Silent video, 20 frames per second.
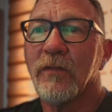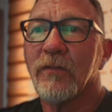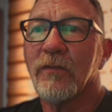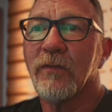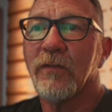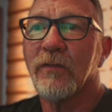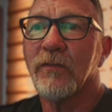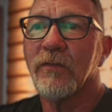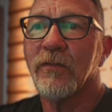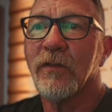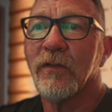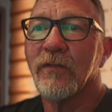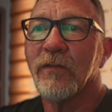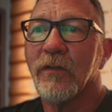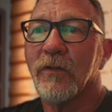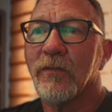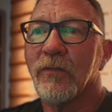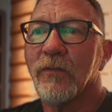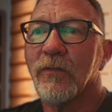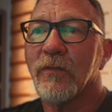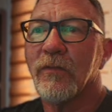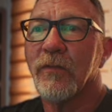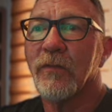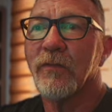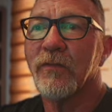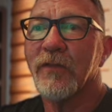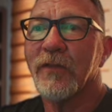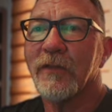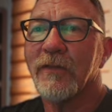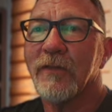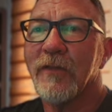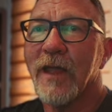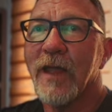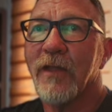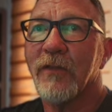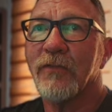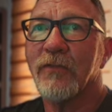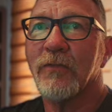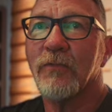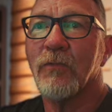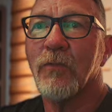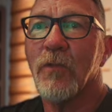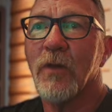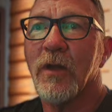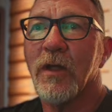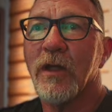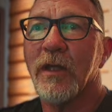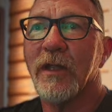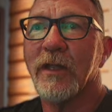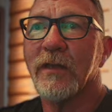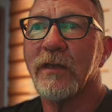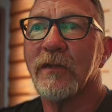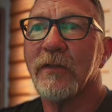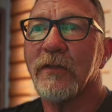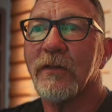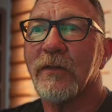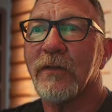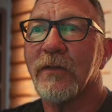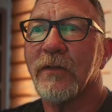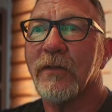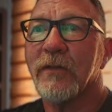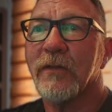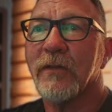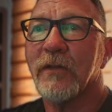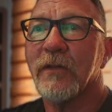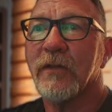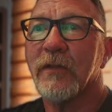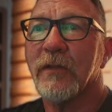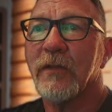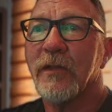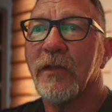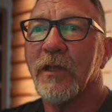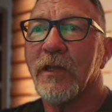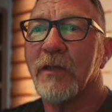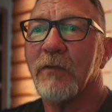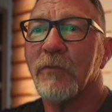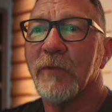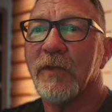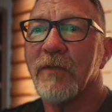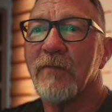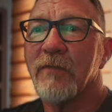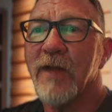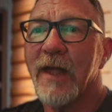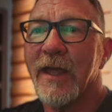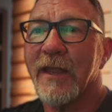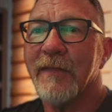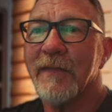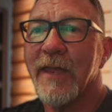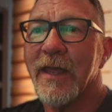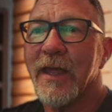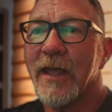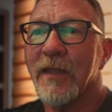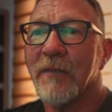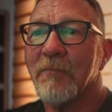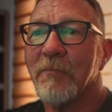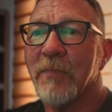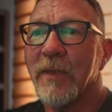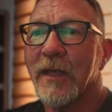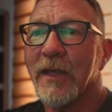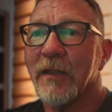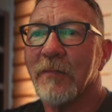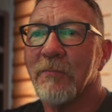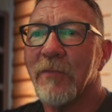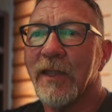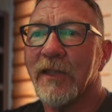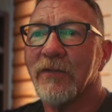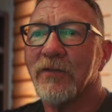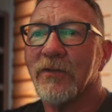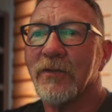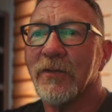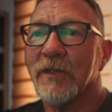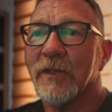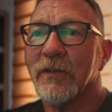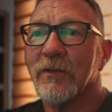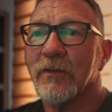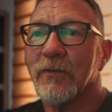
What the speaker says: So $613,001. And we divide that by basically